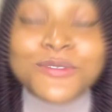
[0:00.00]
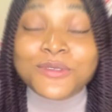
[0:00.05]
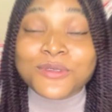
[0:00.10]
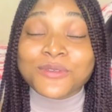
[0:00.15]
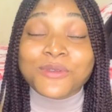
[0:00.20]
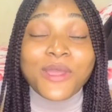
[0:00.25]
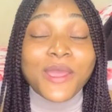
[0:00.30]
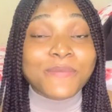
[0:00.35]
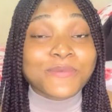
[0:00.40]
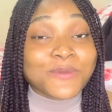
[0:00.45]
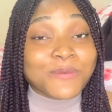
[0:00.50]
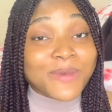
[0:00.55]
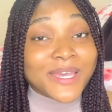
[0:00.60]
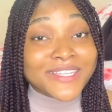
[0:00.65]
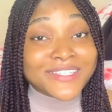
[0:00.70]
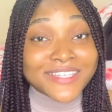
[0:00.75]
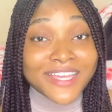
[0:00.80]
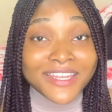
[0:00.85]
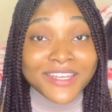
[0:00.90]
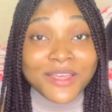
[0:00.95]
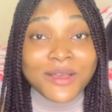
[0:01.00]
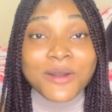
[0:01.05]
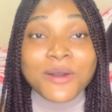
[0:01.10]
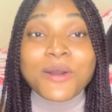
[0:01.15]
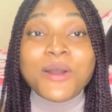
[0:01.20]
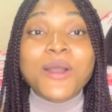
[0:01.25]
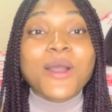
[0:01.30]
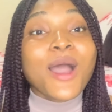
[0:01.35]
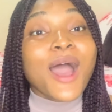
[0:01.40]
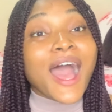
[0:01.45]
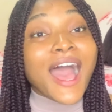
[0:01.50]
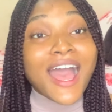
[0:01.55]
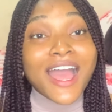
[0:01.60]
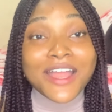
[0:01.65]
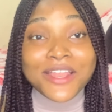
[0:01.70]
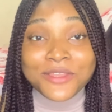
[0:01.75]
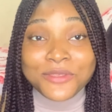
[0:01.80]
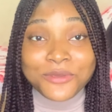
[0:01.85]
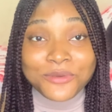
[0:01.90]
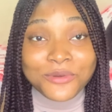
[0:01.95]
not subscribed to my channel
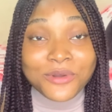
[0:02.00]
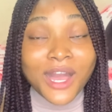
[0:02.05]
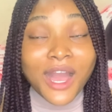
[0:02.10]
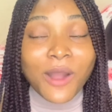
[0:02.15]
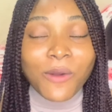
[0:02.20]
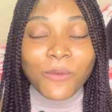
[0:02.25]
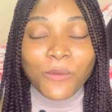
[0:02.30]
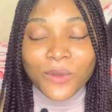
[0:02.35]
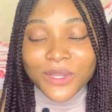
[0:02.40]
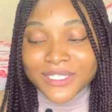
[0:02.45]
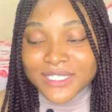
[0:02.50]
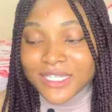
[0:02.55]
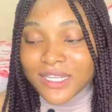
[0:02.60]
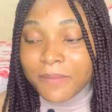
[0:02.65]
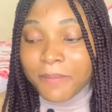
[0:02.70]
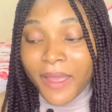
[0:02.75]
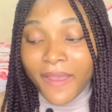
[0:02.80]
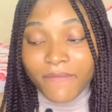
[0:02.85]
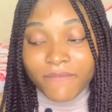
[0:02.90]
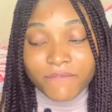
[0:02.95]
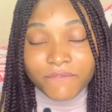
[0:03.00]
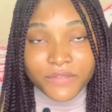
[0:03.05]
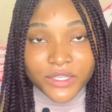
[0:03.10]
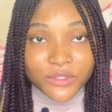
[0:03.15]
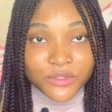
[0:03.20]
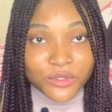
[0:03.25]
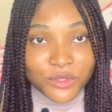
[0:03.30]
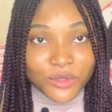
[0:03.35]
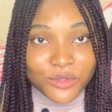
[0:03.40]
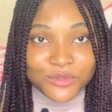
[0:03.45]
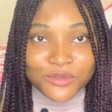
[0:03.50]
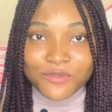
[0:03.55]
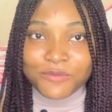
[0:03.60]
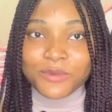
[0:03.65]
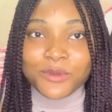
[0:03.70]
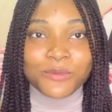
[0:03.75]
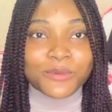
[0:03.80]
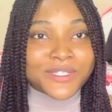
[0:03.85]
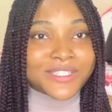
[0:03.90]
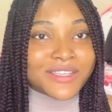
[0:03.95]
and you are watching my videos, you've
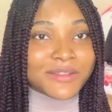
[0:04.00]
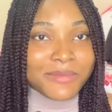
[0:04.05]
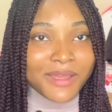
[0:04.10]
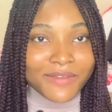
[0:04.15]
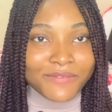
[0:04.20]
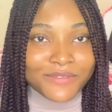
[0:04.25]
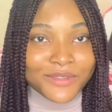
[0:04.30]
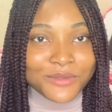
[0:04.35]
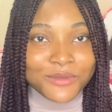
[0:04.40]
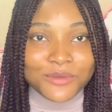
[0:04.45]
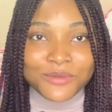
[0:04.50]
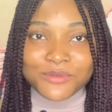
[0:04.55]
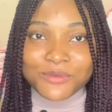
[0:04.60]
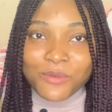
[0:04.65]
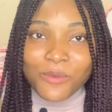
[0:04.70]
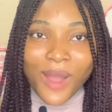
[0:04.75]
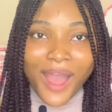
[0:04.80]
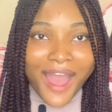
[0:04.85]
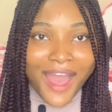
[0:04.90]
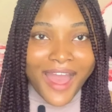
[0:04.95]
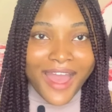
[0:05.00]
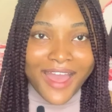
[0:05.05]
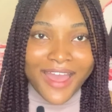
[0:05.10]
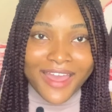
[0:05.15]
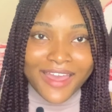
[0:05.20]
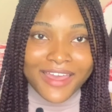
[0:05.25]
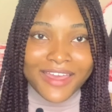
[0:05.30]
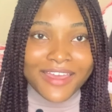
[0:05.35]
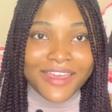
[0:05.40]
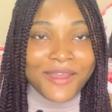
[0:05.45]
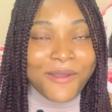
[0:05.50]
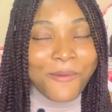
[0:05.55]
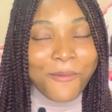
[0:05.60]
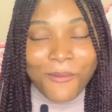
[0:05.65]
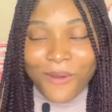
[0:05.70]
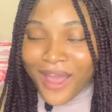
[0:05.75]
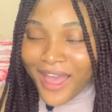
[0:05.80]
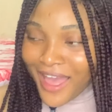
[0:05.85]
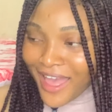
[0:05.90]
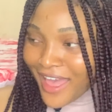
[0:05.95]
been watching my videos, why
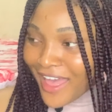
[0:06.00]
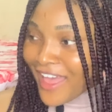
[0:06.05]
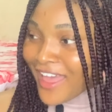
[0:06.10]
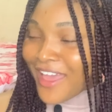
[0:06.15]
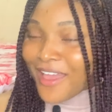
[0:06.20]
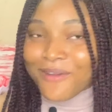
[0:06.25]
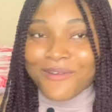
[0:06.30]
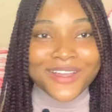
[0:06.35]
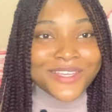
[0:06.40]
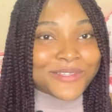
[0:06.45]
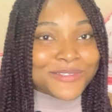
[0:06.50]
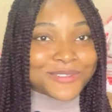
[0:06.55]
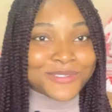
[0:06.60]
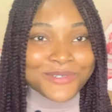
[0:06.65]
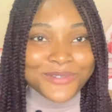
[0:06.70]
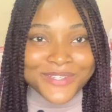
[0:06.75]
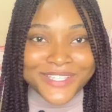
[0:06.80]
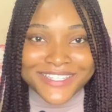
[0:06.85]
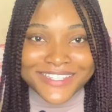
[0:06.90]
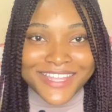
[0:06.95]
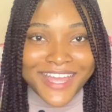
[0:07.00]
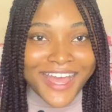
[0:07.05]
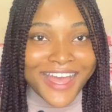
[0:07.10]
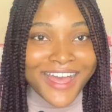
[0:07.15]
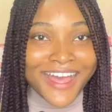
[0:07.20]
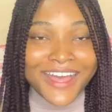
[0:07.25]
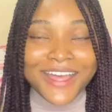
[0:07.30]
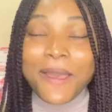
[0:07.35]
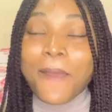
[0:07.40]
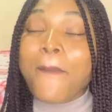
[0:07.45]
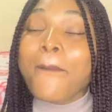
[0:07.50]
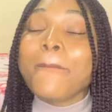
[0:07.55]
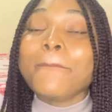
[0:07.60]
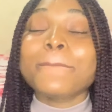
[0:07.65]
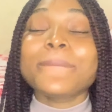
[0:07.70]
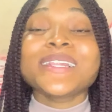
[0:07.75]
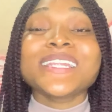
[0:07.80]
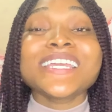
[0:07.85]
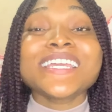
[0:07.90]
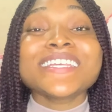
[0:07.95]
are you doing that?
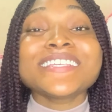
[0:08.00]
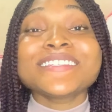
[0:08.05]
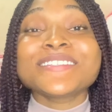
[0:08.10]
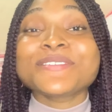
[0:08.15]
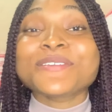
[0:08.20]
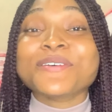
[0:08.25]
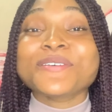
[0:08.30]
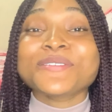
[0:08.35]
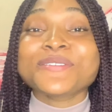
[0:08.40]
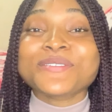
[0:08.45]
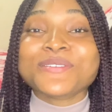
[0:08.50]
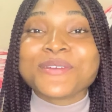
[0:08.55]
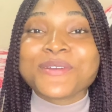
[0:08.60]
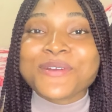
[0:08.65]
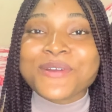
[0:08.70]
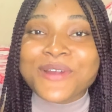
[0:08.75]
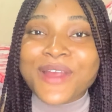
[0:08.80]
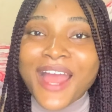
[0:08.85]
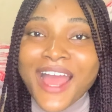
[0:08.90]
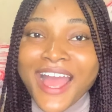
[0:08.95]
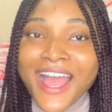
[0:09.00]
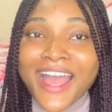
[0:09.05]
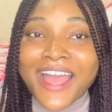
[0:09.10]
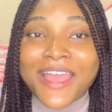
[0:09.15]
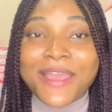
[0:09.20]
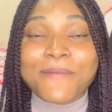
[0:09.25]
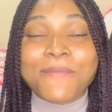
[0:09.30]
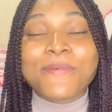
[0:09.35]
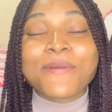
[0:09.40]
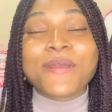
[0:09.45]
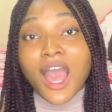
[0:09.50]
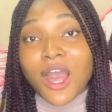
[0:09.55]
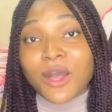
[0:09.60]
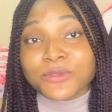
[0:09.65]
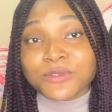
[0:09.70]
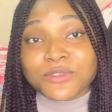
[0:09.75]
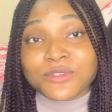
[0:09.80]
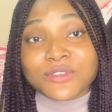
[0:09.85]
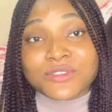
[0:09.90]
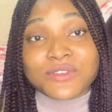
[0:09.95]
Please subscribe. How
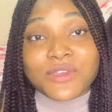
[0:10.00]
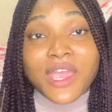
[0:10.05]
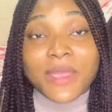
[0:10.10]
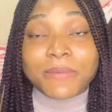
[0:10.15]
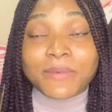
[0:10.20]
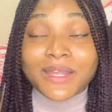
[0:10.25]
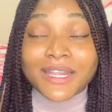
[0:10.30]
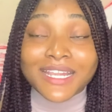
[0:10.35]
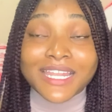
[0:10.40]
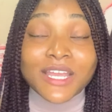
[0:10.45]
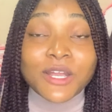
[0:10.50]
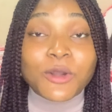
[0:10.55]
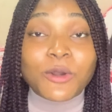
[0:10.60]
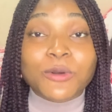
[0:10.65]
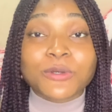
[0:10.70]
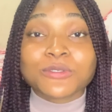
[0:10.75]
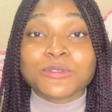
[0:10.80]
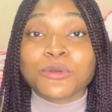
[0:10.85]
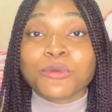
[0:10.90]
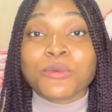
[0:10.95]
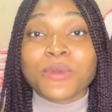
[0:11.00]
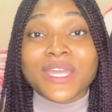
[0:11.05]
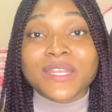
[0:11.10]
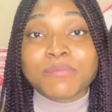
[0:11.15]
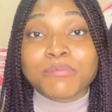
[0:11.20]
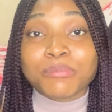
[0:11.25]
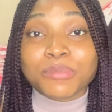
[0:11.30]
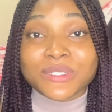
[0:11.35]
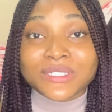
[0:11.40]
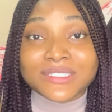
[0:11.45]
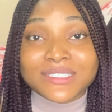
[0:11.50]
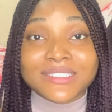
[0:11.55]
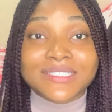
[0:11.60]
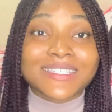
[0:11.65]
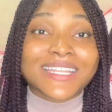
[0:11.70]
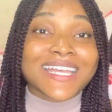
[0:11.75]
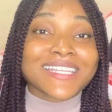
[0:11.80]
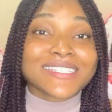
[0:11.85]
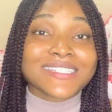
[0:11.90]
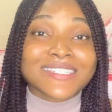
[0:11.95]
to subscribe? Click on the red button
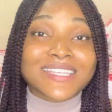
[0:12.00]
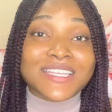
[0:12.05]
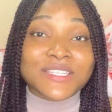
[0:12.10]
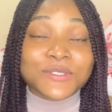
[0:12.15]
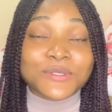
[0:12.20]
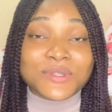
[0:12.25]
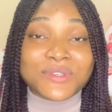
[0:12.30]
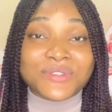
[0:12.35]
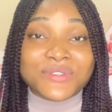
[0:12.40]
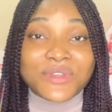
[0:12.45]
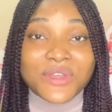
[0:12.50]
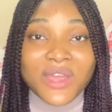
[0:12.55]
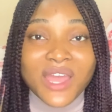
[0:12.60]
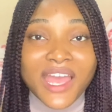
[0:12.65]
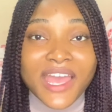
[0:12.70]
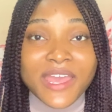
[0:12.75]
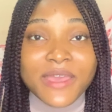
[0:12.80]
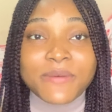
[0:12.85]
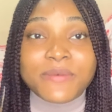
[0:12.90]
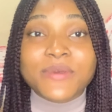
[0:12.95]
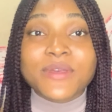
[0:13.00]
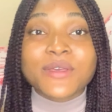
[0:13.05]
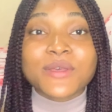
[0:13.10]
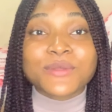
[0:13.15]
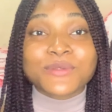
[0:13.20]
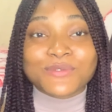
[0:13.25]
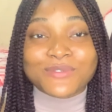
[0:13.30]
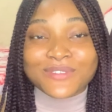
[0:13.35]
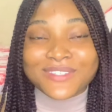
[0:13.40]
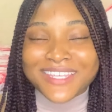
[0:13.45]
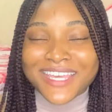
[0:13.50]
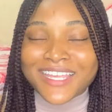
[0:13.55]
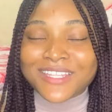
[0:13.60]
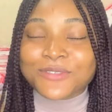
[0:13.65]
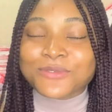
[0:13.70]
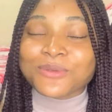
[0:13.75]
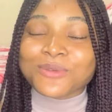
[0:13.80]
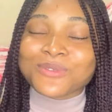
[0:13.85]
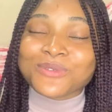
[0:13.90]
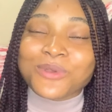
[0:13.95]
that says subscribe to get
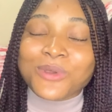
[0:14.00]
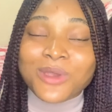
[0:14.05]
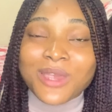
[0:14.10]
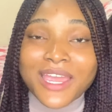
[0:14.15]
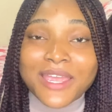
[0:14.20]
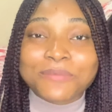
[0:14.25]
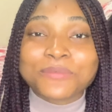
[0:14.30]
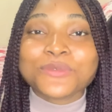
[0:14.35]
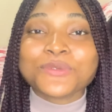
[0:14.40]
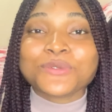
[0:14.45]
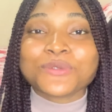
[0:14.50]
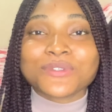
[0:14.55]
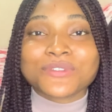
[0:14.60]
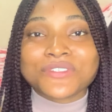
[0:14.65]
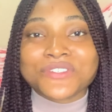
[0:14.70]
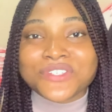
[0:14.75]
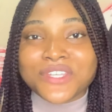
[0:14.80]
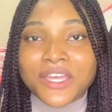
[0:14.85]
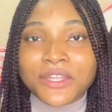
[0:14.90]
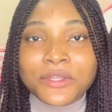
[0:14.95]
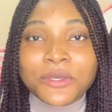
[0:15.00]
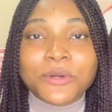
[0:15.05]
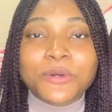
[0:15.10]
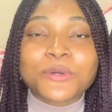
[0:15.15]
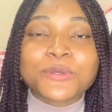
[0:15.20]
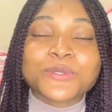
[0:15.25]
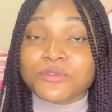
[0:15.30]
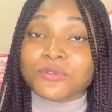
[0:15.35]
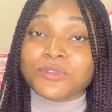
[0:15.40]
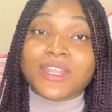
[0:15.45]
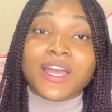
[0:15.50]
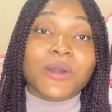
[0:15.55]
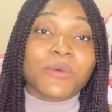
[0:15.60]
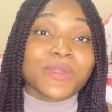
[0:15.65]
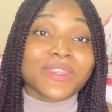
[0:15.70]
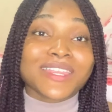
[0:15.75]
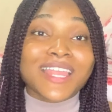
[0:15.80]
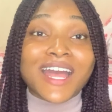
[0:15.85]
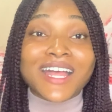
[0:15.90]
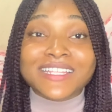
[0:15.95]
subscribed to the channel. So now
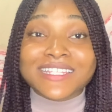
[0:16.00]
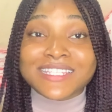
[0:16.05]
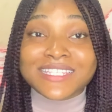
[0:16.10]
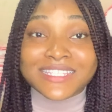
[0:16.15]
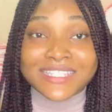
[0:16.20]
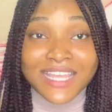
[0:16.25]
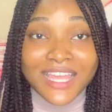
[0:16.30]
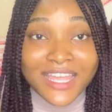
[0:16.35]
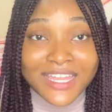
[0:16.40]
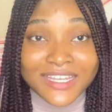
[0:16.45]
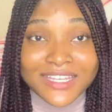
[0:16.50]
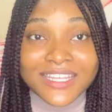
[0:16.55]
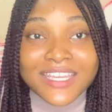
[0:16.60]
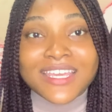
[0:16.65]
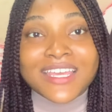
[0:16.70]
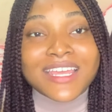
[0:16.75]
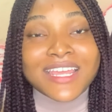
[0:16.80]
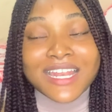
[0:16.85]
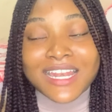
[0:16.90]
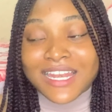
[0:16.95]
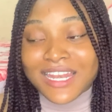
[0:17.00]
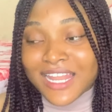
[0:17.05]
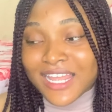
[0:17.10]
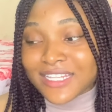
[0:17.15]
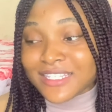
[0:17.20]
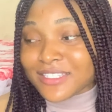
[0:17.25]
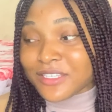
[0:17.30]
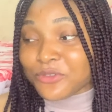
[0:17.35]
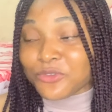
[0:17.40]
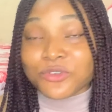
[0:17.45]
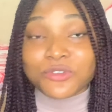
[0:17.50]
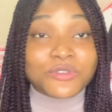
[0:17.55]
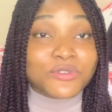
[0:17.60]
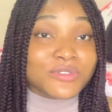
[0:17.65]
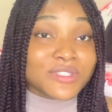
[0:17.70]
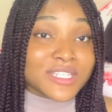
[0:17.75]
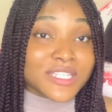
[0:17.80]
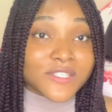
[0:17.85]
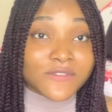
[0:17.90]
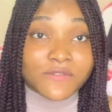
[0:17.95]
with that said, let's
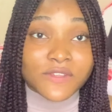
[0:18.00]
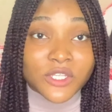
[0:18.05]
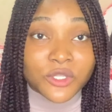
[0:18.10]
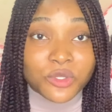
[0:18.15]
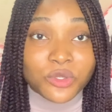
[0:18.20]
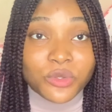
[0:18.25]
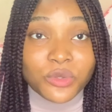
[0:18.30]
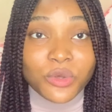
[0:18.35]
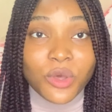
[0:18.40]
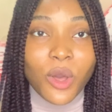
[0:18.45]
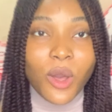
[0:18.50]
introduce this video.